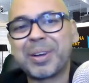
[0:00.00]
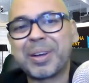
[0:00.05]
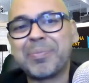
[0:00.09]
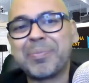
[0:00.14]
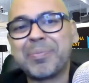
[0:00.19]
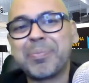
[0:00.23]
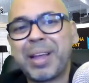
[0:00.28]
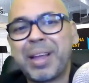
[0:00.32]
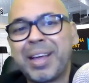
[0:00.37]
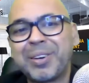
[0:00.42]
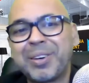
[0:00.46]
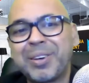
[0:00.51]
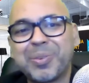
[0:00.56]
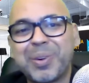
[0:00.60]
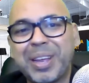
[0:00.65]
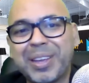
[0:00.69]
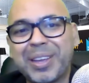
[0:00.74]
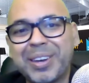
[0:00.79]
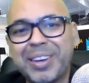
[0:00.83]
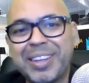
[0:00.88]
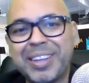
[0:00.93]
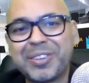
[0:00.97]
complying to
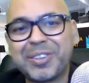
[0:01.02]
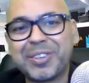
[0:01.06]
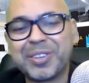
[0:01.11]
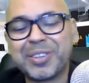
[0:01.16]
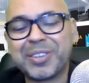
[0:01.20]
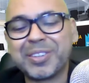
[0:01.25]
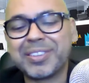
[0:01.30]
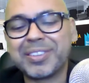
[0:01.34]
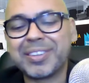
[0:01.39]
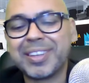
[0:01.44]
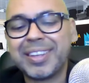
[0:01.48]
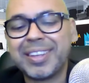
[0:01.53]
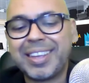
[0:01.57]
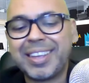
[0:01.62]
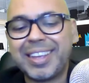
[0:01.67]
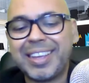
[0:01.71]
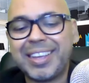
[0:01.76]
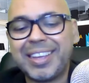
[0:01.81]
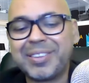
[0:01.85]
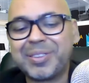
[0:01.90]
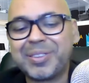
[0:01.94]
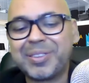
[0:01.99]
regulations
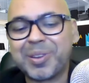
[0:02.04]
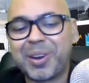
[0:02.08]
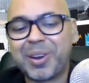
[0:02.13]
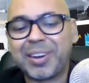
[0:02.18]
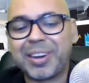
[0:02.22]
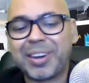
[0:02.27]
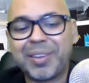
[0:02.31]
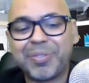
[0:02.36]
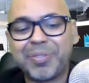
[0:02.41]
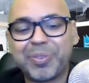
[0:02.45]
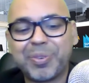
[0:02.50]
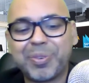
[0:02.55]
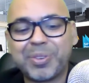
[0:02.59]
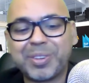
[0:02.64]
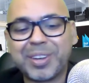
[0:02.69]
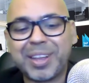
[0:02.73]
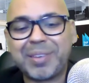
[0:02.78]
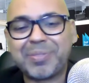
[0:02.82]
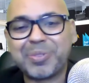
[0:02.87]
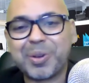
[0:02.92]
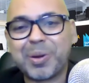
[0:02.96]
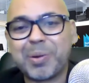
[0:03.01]
is not a
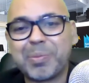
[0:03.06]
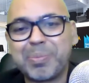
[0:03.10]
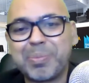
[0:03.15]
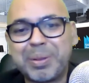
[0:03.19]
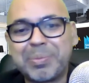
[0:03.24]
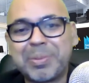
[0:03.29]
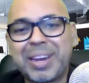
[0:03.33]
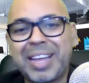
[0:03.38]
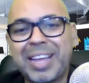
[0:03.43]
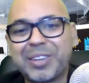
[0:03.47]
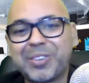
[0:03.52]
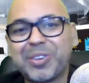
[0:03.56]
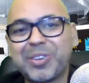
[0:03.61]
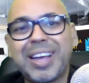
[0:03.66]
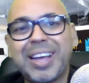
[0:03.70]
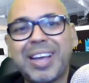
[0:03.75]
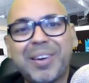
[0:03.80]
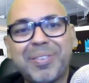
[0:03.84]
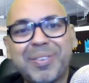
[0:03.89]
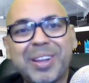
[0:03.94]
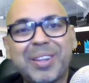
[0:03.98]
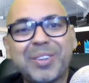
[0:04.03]
full-time job. People actually
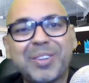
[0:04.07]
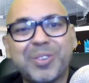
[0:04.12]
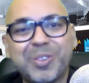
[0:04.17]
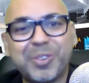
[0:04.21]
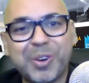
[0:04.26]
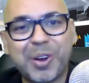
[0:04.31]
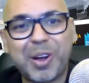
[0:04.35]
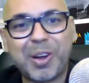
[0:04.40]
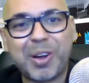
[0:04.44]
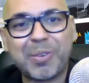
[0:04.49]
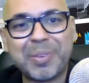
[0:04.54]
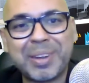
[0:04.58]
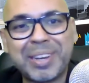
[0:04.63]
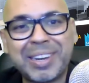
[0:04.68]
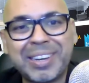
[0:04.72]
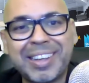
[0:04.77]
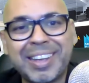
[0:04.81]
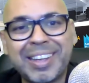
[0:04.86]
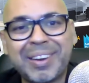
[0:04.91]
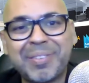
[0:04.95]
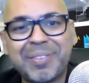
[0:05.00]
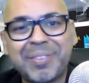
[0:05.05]
have another job,
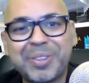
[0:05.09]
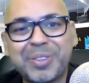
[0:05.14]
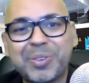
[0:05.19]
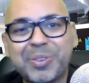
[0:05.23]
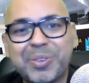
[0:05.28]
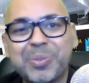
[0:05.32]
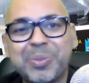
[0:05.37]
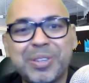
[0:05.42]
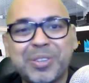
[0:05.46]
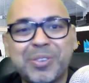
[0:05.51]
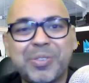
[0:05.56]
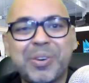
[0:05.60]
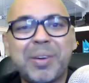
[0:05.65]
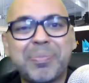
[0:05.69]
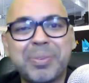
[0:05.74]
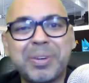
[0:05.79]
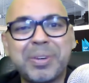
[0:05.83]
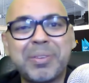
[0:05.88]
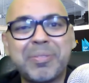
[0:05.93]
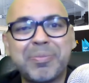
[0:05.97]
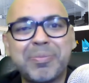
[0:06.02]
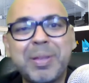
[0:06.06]
and if it's too
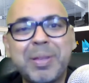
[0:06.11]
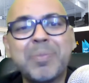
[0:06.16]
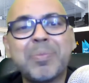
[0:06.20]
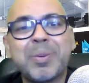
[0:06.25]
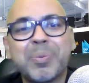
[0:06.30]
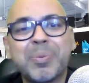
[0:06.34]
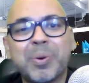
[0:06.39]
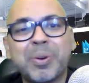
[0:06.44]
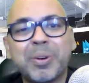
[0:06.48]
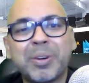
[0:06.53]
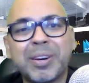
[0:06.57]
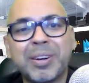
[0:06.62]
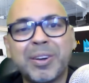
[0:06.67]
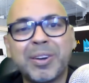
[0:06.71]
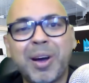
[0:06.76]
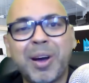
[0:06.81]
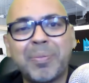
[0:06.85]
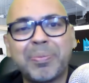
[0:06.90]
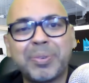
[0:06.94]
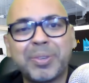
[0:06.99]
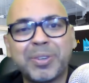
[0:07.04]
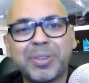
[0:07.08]
disruptive, people won't
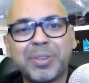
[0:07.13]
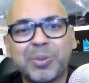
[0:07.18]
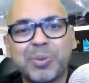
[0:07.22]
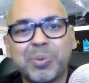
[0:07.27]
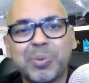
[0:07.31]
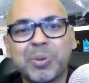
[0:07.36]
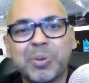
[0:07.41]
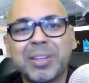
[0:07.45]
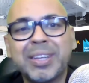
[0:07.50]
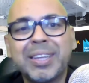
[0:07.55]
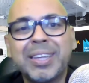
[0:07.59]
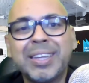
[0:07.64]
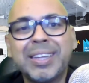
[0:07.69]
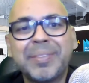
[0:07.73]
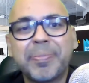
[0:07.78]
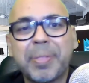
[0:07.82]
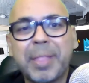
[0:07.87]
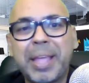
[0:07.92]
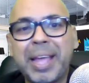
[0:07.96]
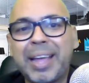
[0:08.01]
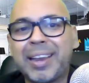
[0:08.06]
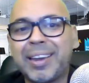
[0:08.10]
adopt the tool,
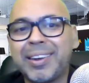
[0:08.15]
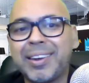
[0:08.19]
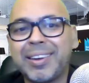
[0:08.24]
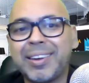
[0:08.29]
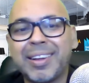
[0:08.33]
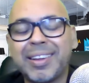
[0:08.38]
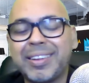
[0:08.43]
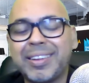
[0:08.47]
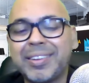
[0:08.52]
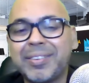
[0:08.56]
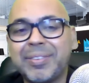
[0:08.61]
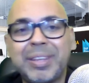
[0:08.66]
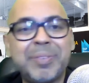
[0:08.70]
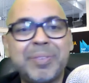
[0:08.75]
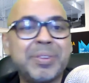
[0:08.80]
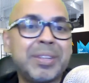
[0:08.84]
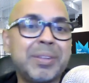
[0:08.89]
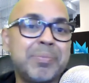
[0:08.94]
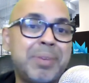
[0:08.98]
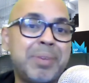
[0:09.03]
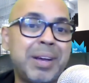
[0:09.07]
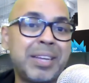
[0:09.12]
and
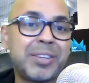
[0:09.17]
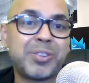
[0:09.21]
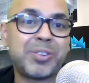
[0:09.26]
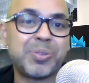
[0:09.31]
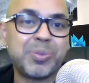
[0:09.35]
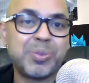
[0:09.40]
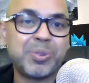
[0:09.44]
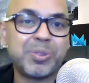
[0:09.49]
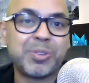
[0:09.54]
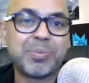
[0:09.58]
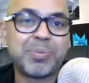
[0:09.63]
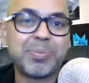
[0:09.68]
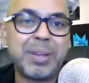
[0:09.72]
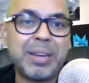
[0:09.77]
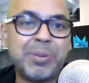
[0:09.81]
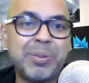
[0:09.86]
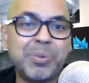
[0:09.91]
even the best tools may